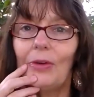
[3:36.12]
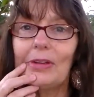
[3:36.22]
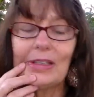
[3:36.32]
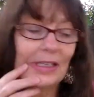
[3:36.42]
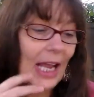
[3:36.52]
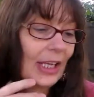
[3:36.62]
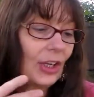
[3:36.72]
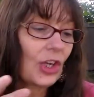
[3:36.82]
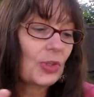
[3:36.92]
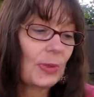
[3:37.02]
Well, this kind
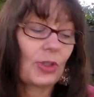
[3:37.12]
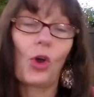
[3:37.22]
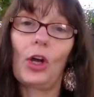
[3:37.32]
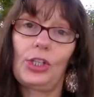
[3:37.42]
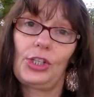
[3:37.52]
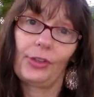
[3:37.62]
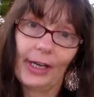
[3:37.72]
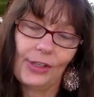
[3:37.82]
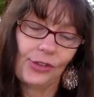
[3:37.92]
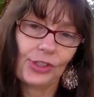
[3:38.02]
of goes with talk to your
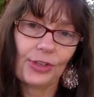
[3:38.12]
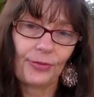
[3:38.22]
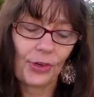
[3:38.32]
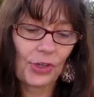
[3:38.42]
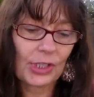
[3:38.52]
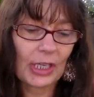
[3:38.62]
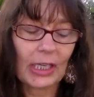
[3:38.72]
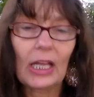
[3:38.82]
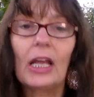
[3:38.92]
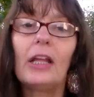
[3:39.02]
angels, the first
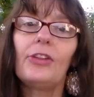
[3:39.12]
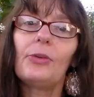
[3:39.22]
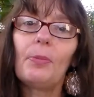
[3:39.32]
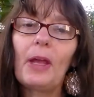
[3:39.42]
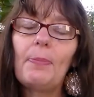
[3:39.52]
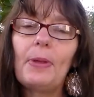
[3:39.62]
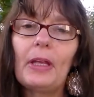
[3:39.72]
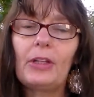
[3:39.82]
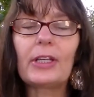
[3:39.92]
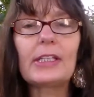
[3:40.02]
thing. There might
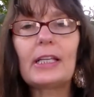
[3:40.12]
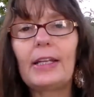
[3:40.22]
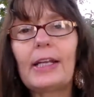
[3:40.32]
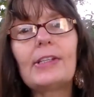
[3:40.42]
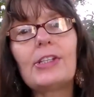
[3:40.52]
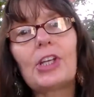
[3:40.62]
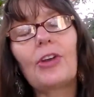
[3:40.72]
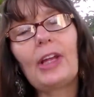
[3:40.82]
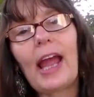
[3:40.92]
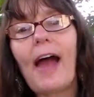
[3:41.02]
be, it doesn't
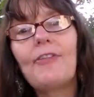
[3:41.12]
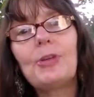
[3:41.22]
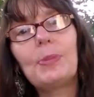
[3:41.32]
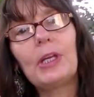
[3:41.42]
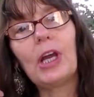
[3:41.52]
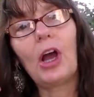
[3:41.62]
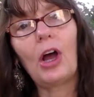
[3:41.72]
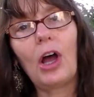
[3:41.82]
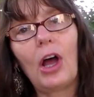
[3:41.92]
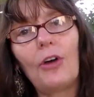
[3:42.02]
necessarily have to be a,
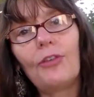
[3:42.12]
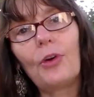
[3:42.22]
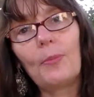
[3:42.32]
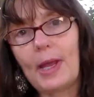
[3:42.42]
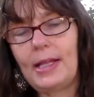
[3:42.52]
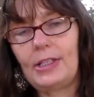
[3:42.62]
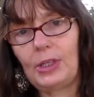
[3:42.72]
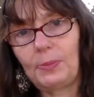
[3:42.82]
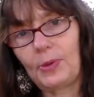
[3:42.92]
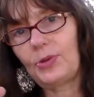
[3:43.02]
uh, a
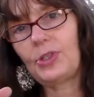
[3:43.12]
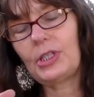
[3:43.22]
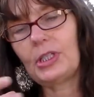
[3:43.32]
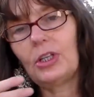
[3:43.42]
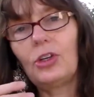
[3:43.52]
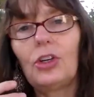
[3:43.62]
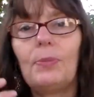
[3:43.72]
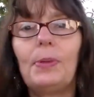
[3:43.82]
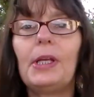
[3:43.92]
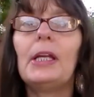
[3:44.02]
romantic person, it
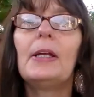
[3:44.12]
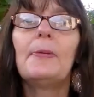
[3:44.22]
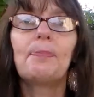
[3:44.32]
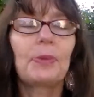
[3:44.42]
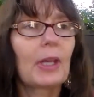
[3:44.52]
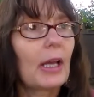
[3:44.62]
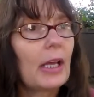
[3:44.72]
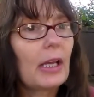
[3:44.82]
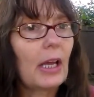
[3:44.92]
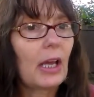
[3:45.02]
could be
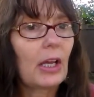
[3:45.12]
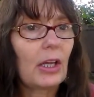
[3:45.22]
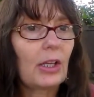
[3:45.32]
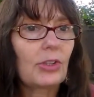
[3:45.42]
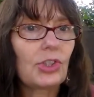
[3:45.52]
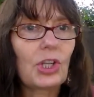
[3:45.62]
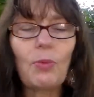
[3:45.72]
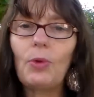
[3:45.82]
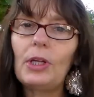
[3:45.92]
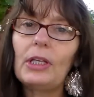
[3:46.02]
uh, uh,
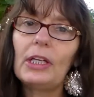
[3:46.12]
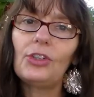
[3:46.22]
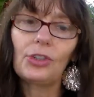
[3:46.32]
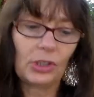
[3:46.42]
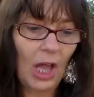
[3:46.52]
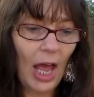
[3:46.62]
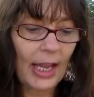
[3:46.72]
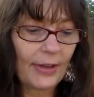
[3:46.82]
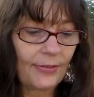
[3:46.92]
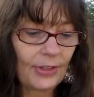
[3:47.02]
someone in your
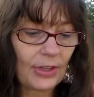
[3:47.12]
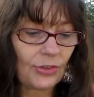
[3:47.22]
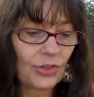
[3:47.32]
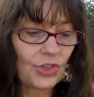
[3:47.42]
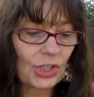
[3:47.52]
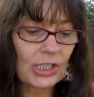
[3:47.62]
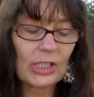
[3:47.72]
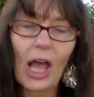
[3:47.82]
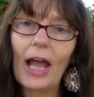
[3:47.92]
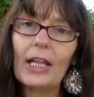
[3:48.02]
life that there's just
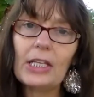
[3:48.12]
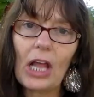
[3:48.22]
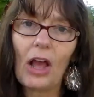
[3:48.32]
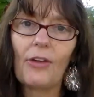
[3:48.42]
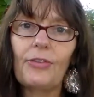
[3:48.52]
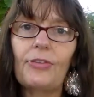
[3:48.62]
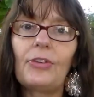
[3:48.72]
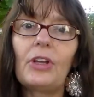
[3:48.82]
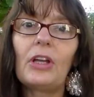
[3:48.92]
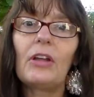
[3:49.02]
not enough
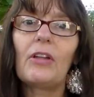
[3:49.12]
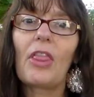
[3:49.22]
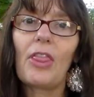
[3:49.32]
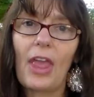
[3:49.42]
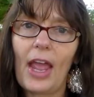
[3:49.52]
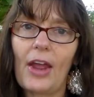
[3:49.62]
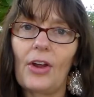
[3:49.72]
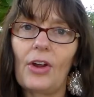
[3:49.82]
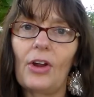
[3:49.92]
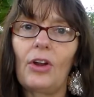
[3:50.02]

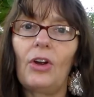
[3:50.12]
there